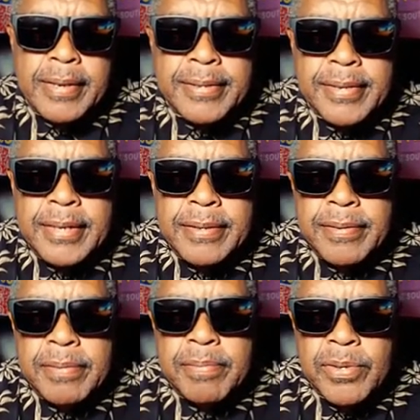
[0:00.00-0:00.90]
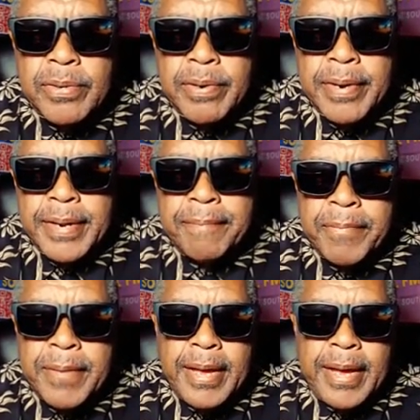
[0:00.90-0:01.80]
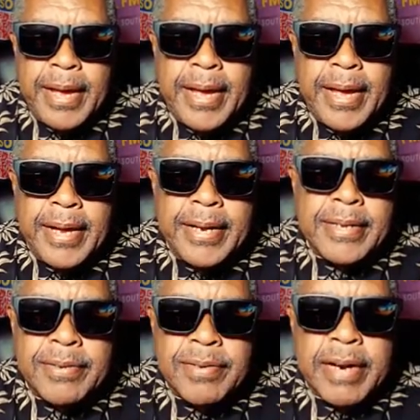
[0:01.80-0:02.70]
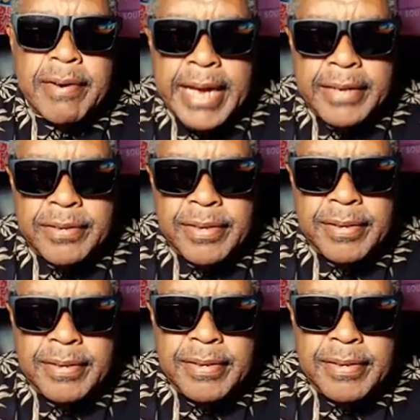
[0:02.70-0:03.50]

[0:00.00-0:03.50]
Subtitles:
St. Louis, Missouri, and segregation.